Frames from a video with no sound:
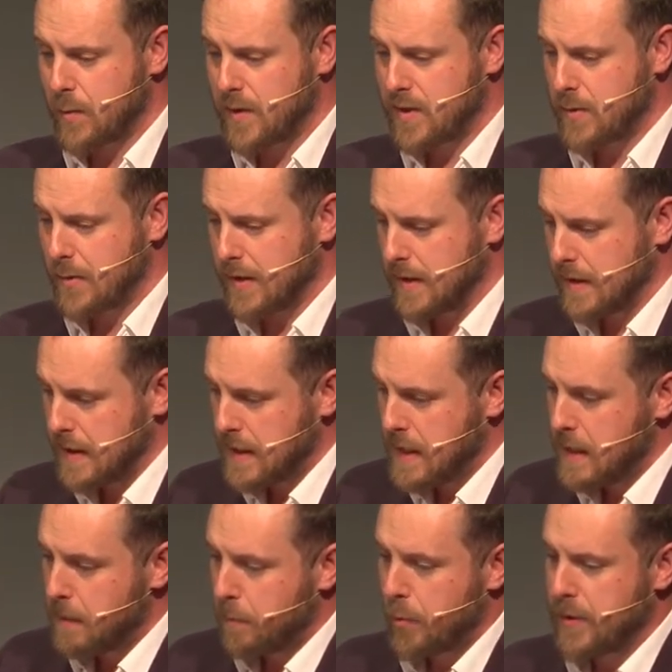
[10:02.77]
do we do it?
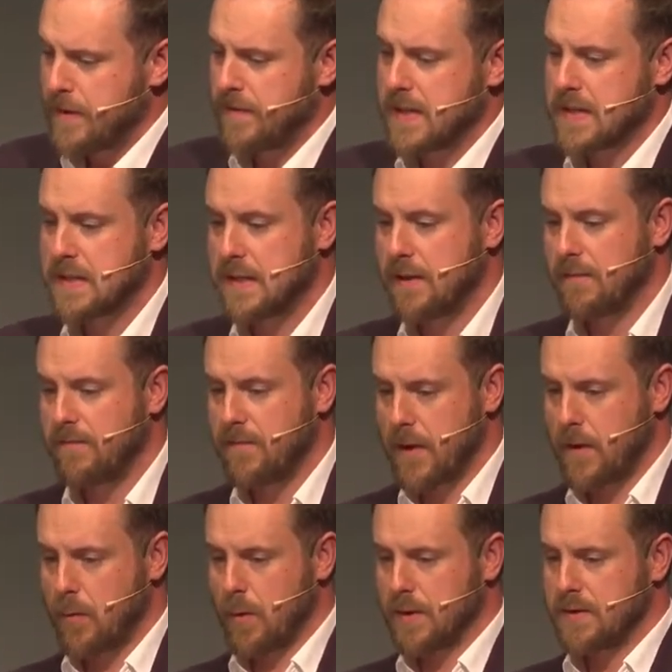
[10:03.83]
Previously, the
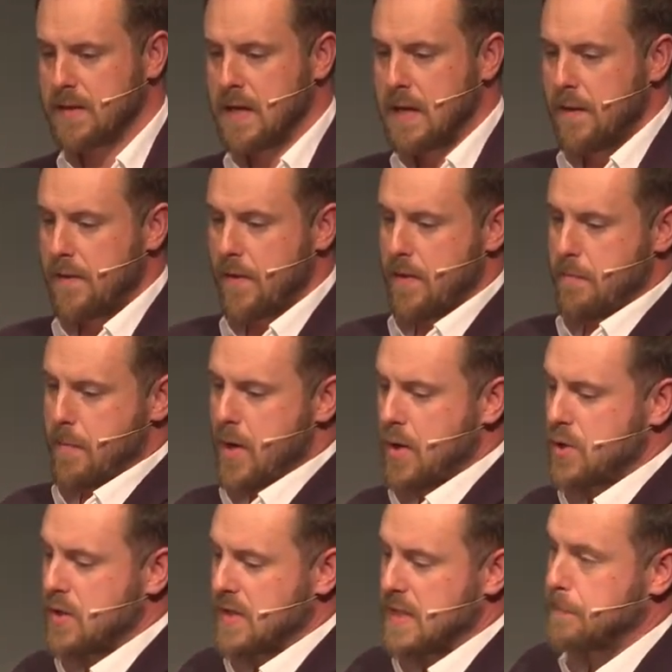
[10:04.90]
flow was that the
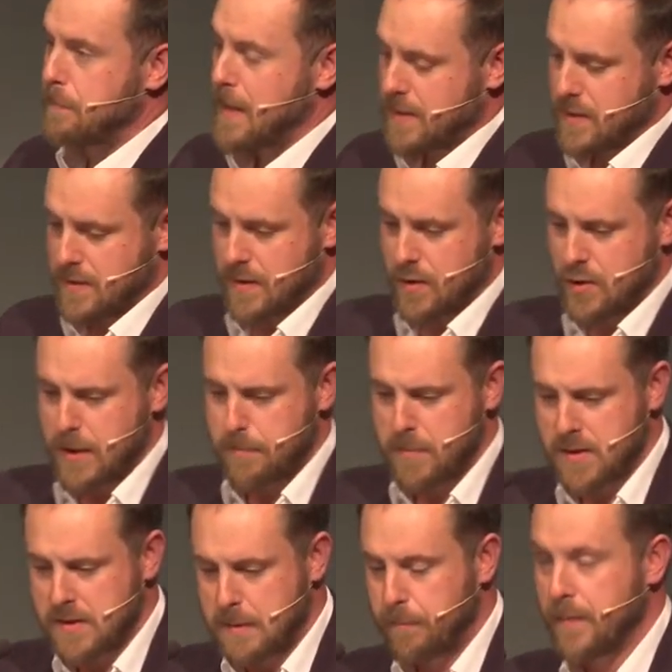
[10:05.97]
merchant dispatches the
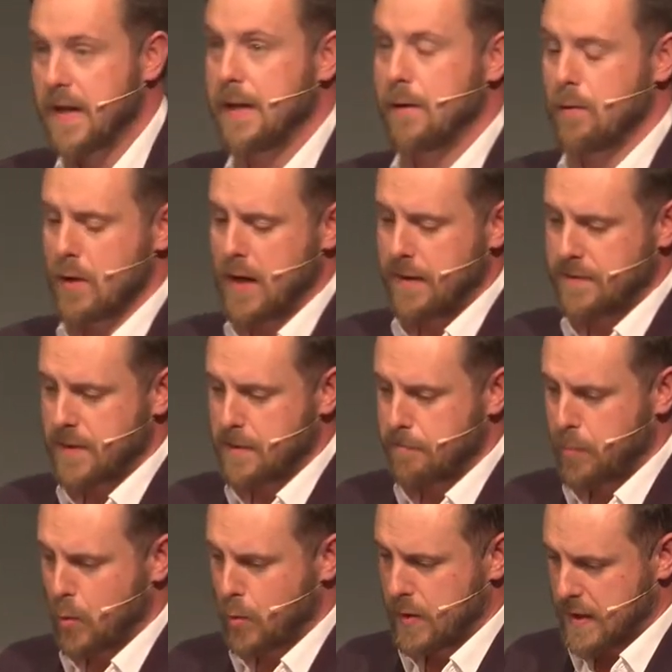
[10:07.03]
shipment, it arrives at the
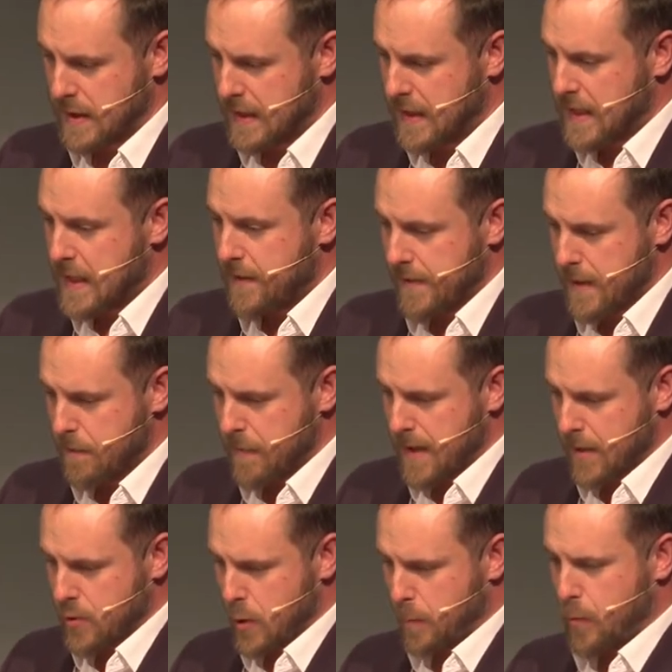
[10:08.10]
border, the
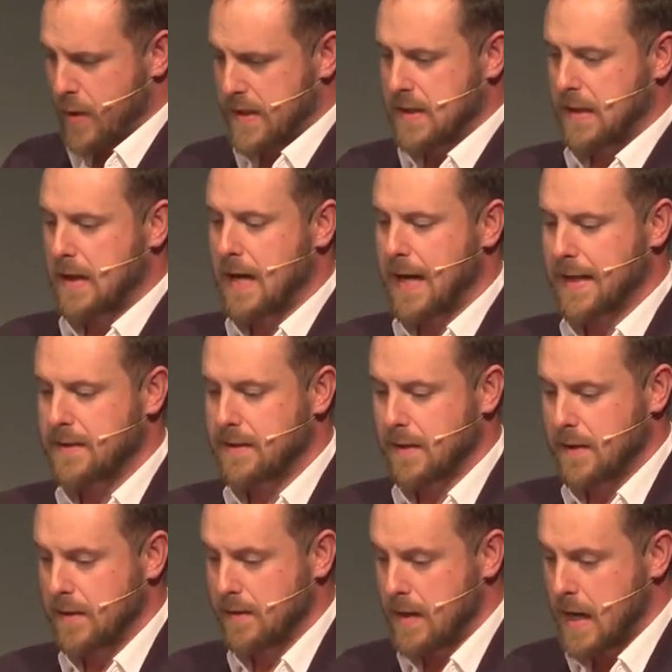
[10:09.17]
inbound operator collects the
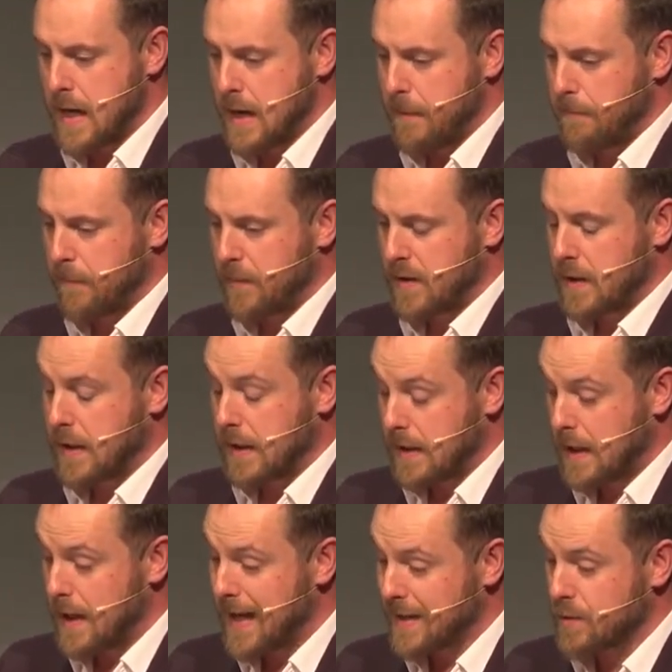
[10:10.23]

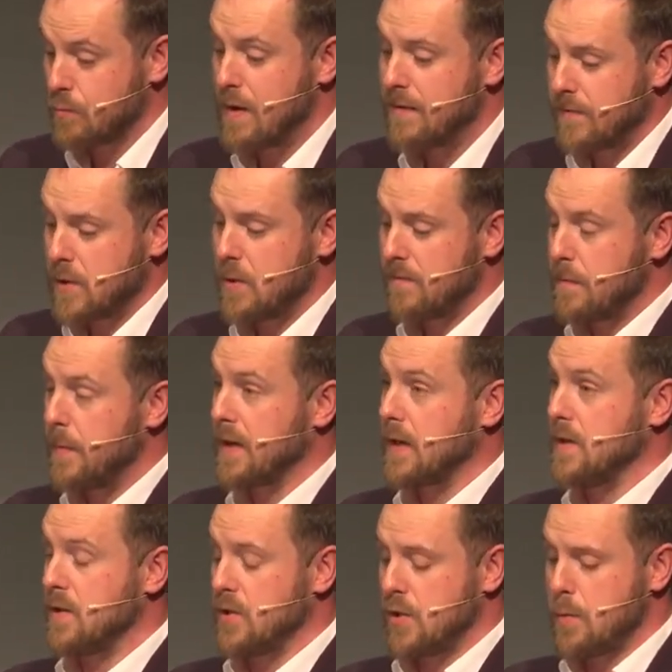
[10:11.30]
collects revenue from the
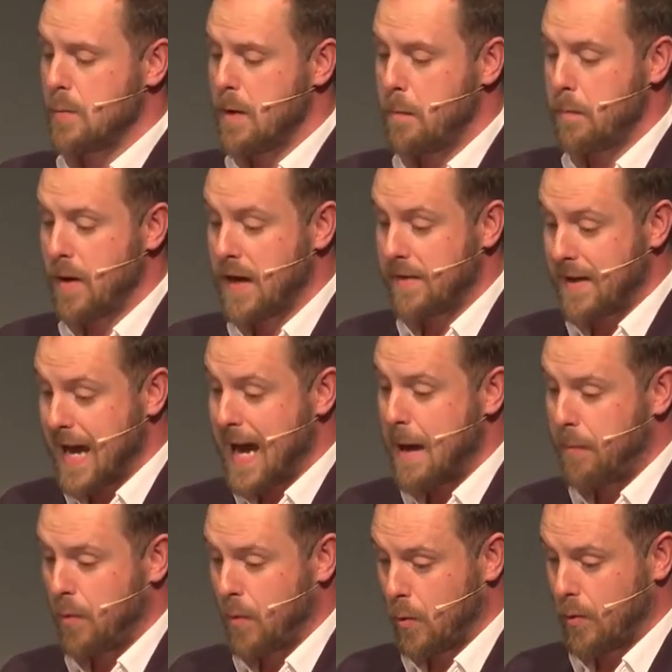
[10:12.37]
consumer by the
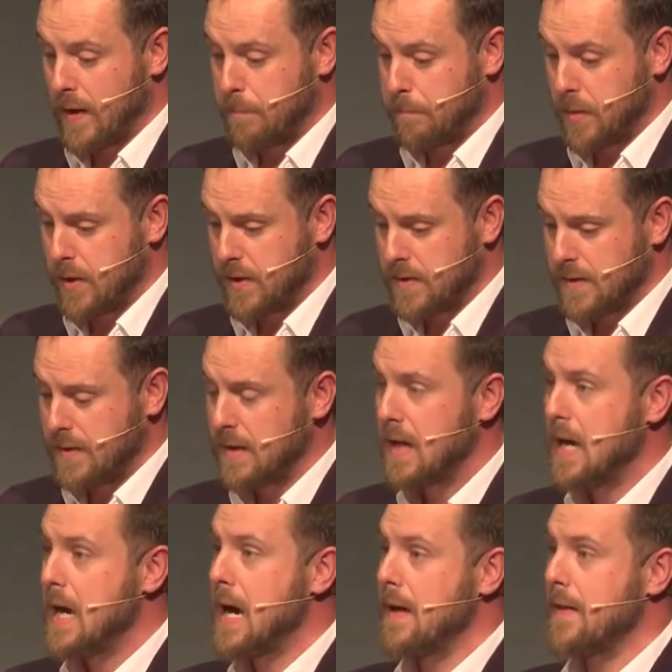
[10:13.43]
app or in person,
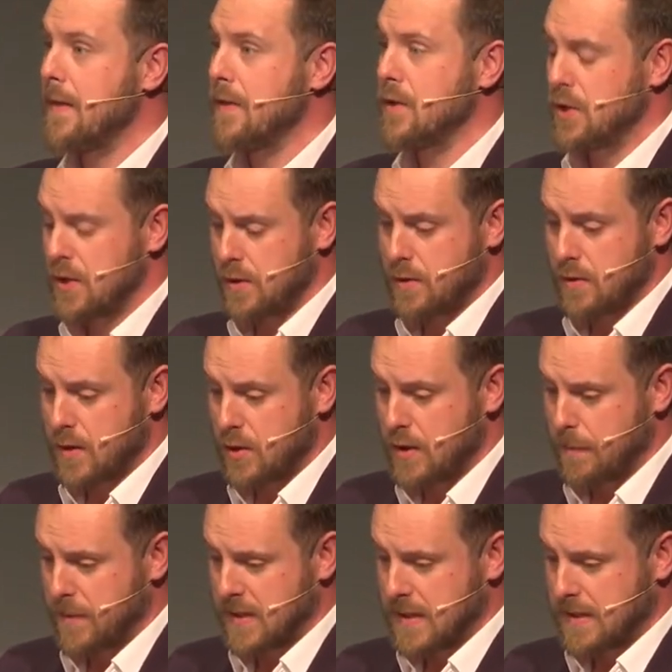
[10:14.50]
and then the
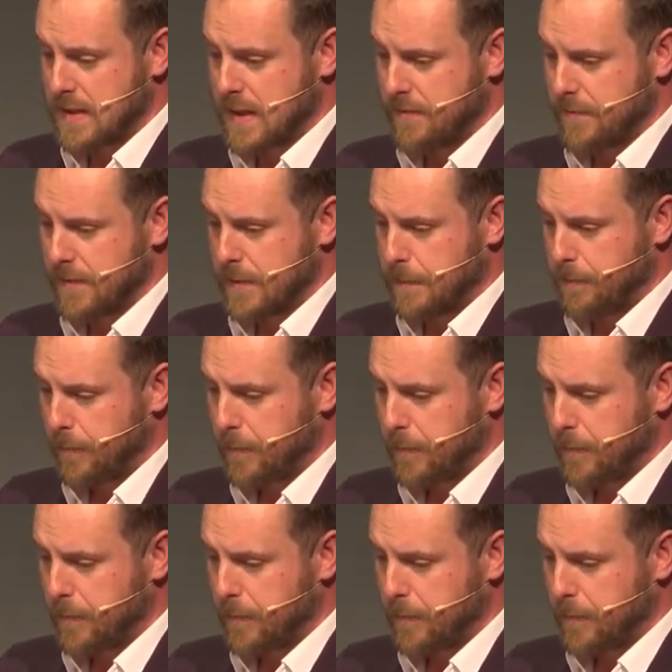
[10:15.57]
shipment is delivered.